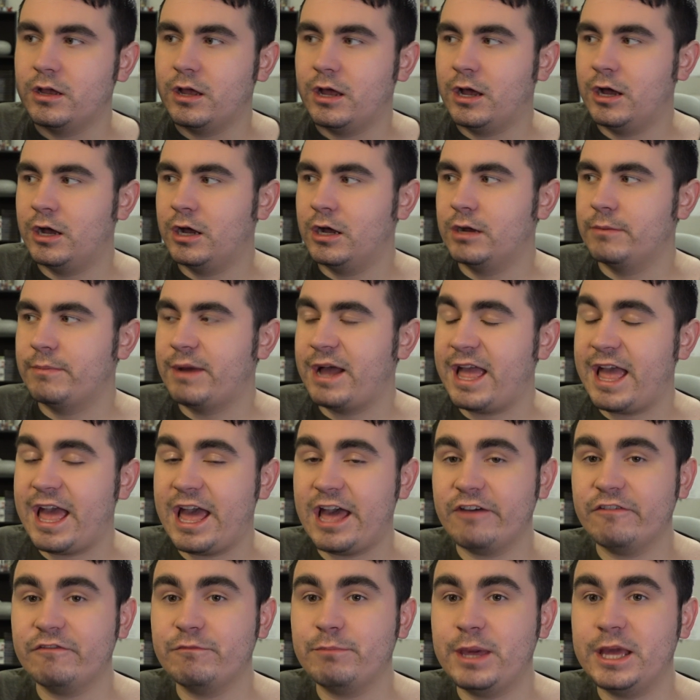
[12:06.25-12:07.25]
I
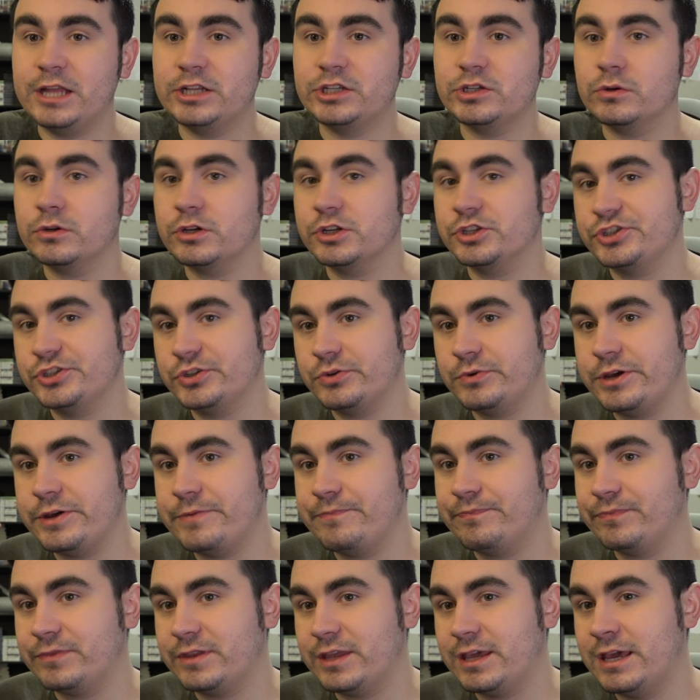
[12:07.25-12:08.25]
have Banjo-Kazooie
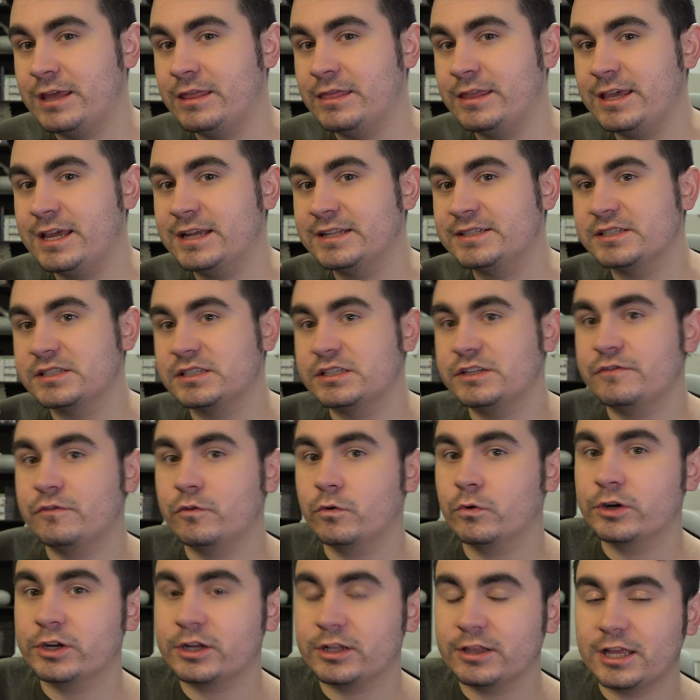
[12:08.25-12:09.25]
in the
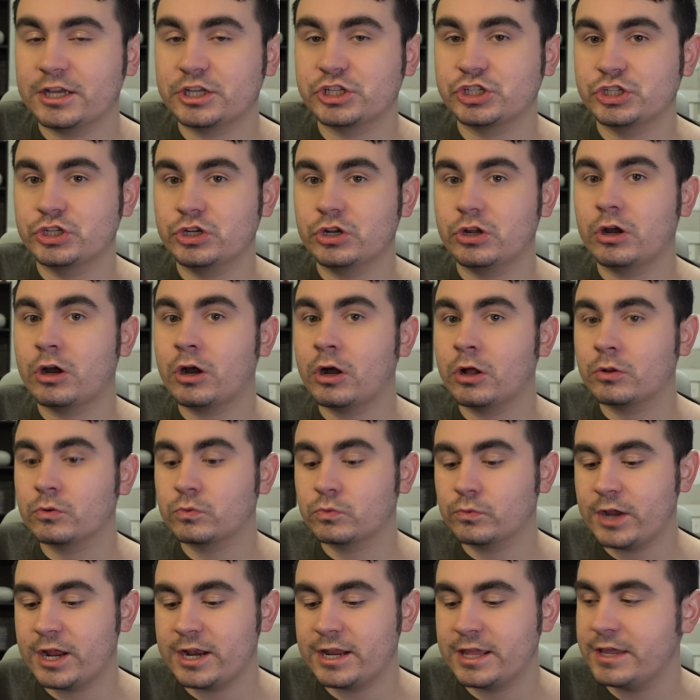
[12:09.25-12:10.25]
N64 collection
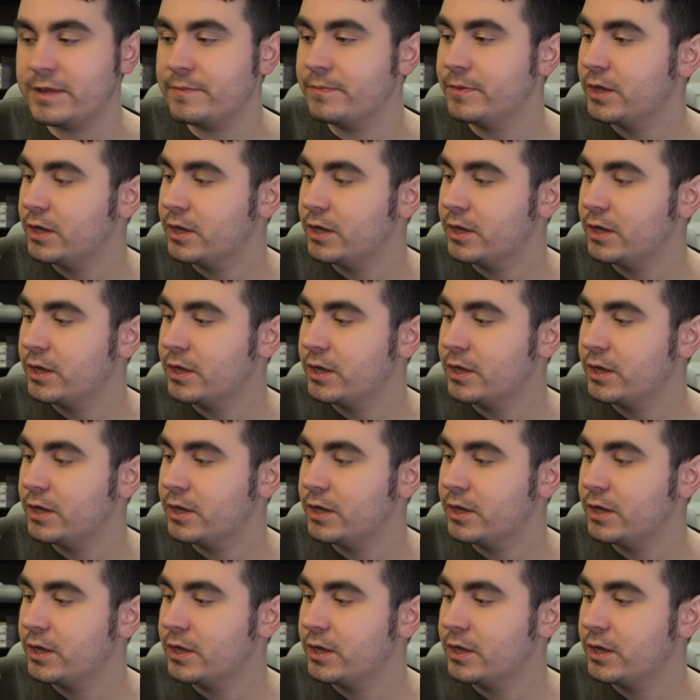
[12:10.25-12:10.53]
already.